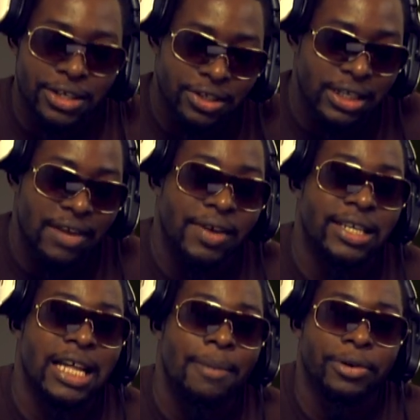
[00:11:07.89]
That's just to give an
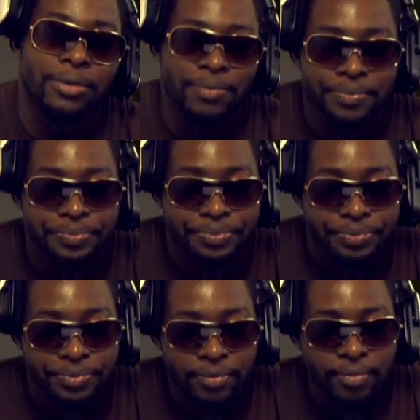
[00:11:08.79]
example.
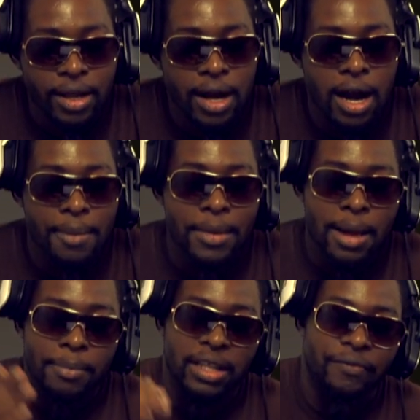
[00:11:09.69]

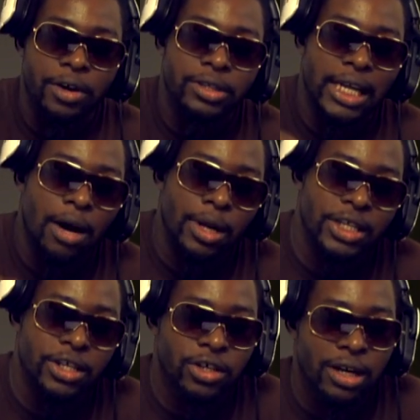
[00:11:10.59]
But the first thing I want
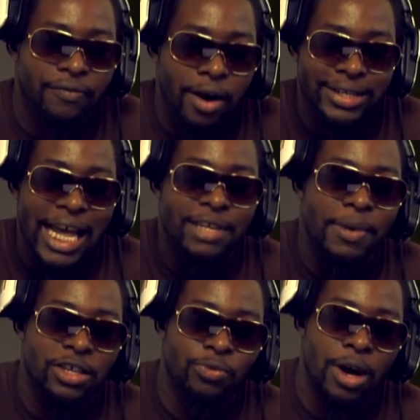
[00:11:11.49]
to touch on as far as
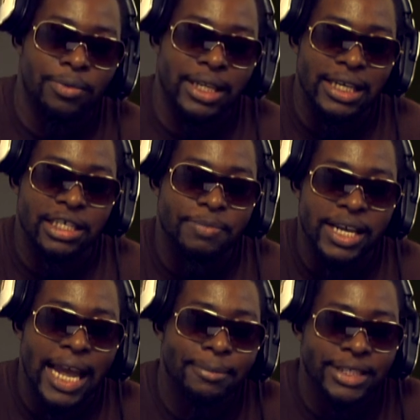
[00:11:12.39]
Xbox One within this
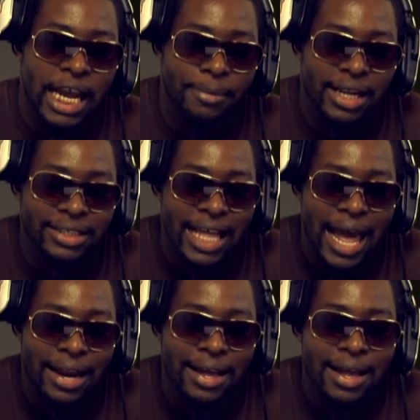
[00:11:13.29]
spit game segment is
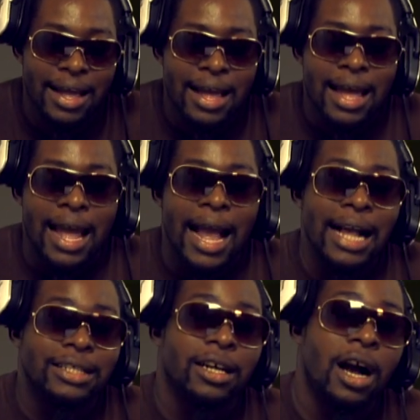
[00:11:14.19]
that
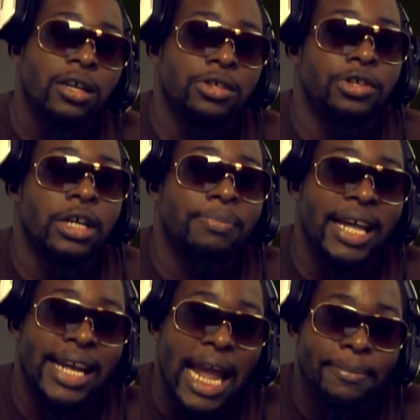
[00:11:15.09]
it's a console you can
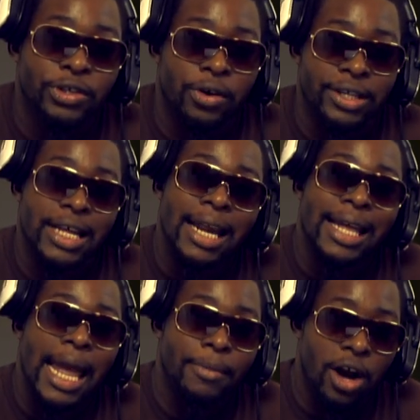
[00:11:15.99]
play games on. It's not a
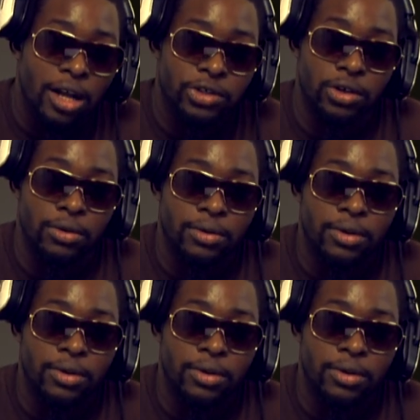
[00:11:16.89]
game console.